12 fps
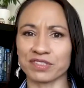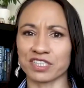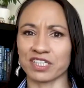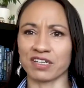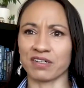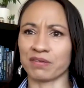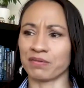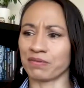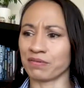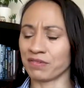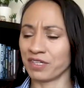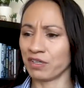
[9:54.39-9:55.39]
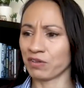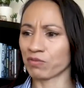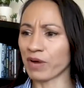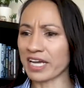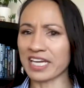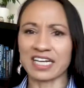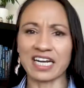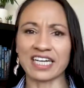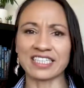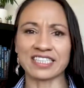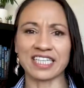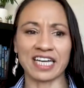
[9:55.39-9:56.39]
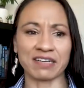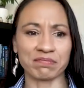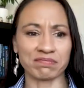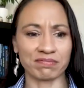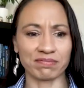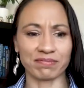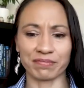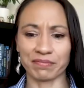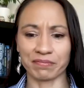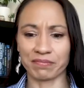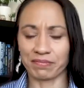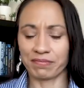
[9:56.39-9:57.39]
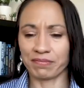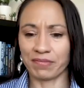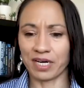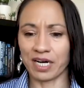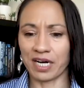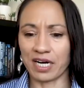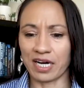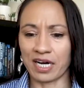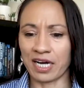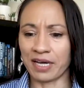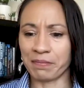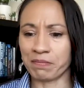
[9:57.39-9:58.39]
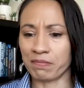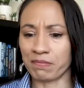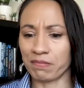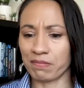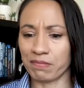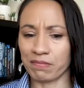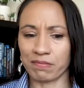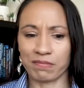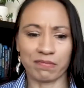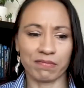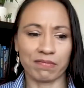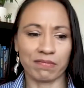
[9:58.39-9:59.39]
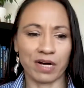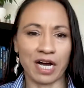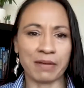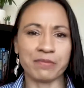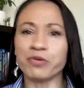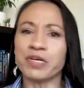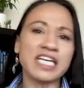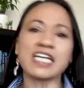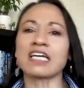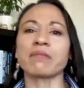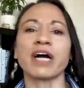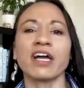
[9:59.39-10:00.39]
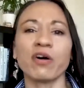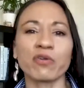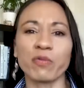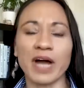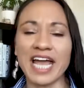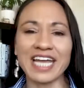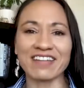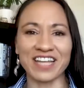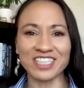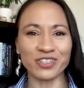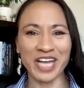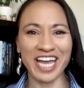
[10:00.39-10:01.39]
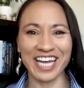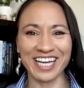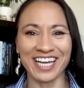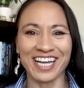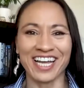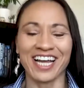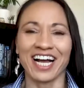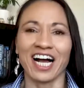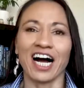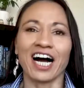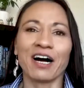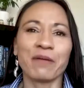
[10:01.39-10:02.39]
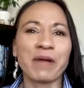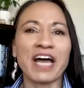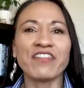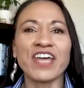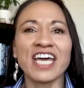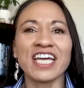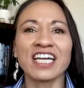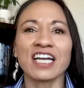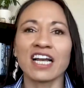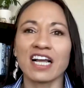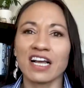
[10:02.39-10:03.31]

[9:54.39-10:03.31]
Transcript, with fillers: to recognize that I'm I'm unique in my own way, and that's okay. Um, and then